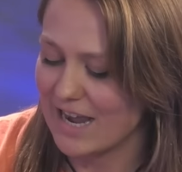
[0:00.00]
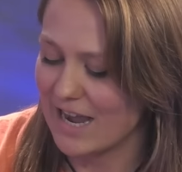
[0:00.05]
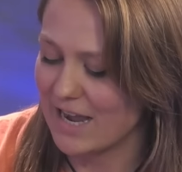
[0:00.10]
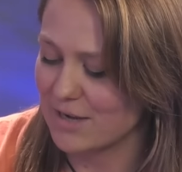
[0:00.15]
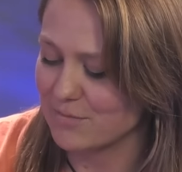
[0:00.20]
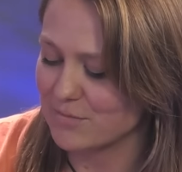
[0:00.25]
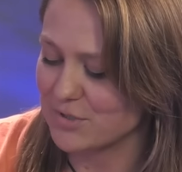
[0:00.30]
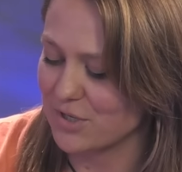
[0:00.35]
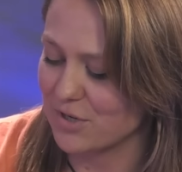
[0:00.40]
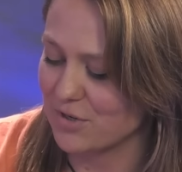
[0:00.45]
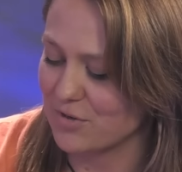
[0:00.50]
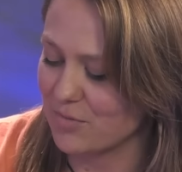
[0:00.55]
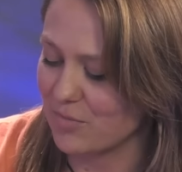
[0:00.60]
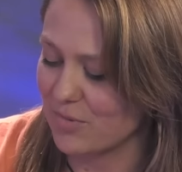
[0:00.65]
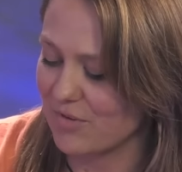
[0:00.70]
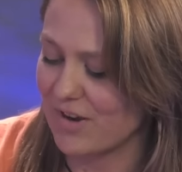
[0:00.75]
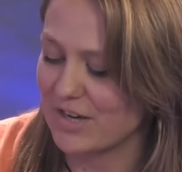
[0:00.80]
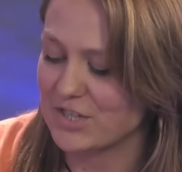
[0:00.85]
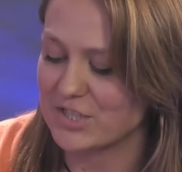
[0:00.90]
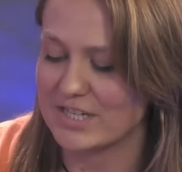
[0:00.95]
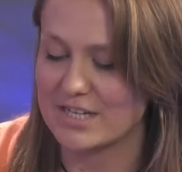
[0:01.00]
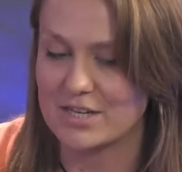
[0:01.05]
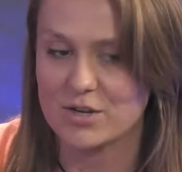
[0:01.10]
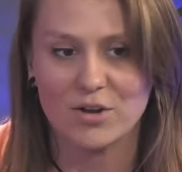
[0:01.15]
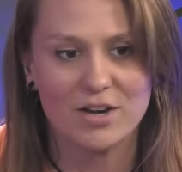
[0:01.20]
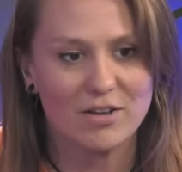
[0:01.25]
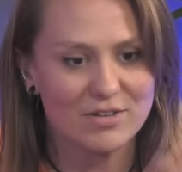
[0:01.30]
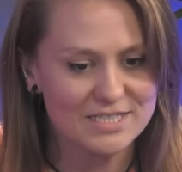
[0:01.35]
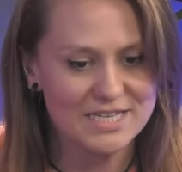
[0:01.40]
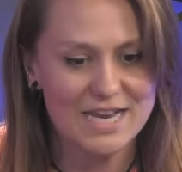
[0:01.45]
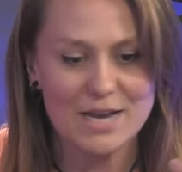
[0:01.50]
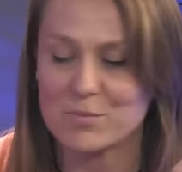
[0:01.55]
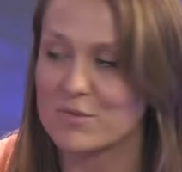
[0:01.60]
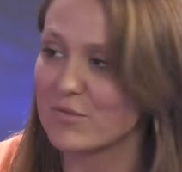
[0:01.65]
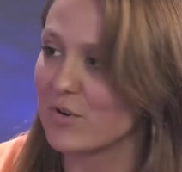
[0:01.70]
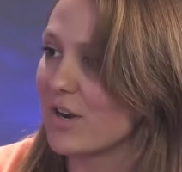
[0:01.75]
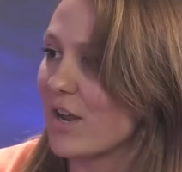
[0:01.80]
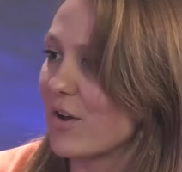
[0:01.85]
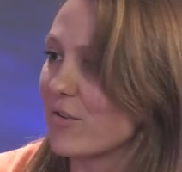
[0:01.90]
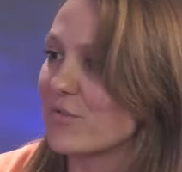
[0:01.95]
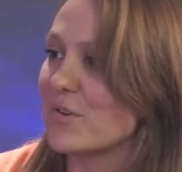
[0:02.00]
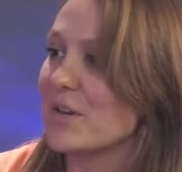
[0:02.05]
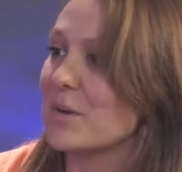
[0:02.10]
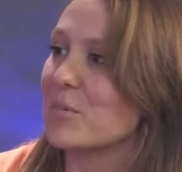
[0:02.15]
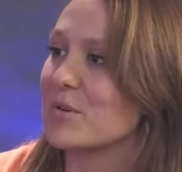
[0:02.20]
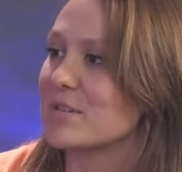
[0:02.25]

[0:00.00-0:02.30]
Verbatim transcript: Um, so we've actually on our stand we've got our 3D